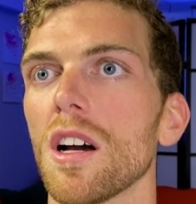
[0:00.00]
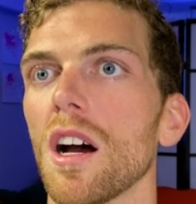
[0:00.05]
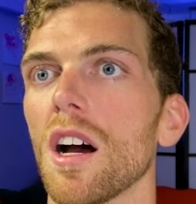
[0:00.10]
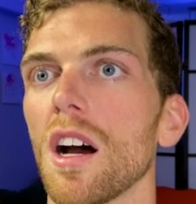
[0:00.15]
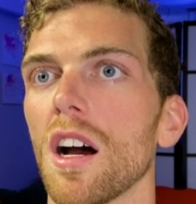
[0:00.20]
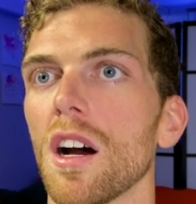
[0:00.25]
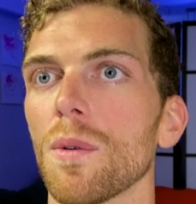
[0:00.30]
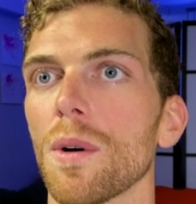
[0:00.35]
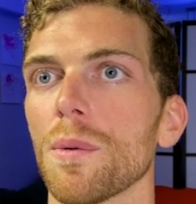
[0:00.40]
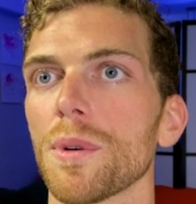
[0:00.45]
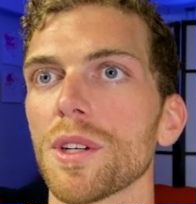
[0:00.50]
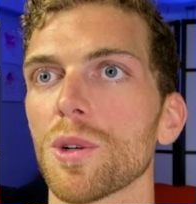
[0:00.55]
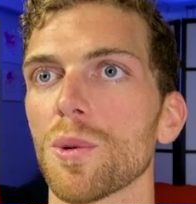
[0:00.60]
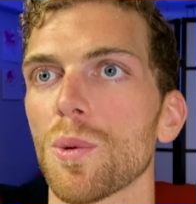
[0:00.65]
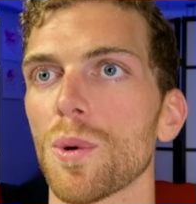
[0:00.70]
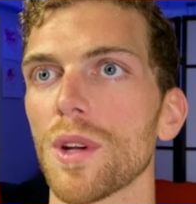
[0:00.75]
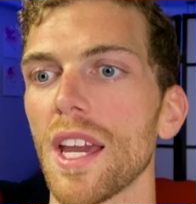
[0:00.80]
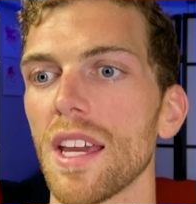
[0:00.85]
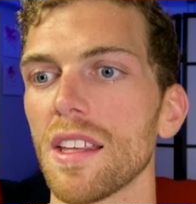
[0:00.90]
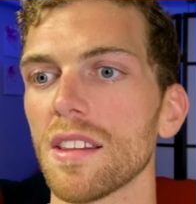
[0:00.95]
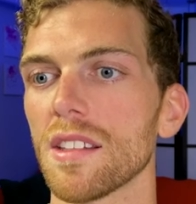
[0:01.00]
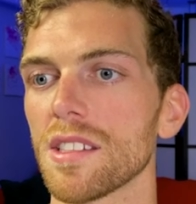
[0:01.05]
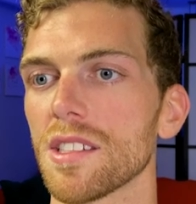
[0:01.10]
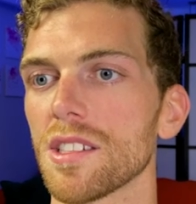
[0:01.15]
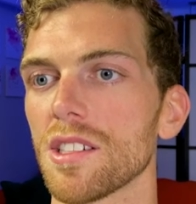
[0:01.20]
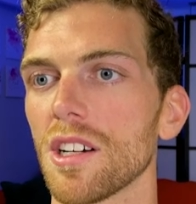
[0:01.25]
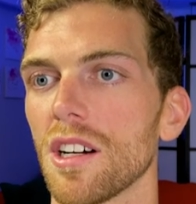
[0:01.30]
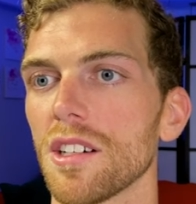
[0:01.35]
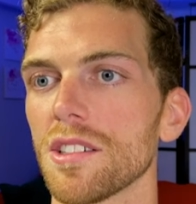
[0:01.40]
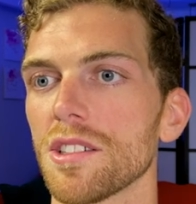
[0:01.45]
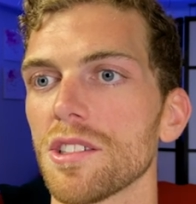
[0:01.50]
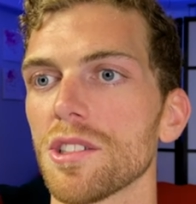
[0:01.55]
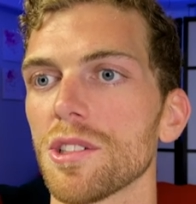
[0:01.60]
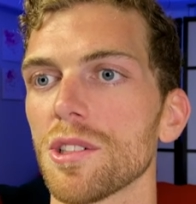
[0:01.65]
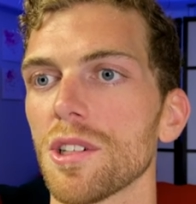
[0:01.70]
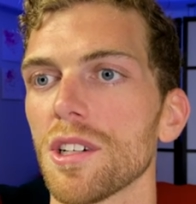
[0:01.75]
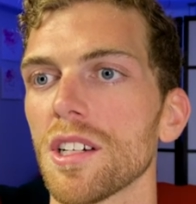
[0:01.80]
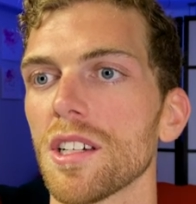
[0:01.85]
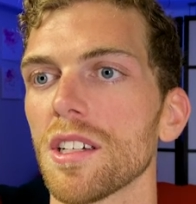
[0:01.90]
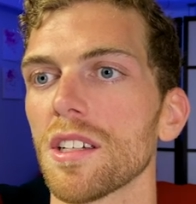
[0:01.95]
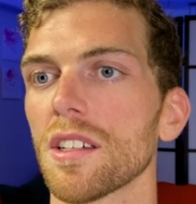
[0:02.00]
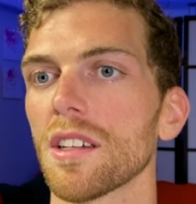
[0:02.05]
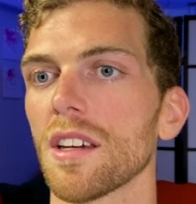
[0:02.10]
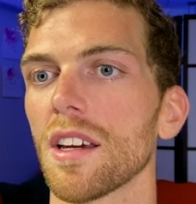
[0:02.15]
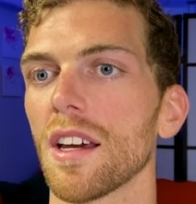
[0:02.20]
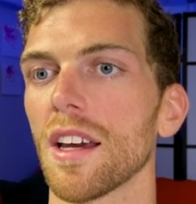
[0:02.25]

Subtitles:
where we create the stars string,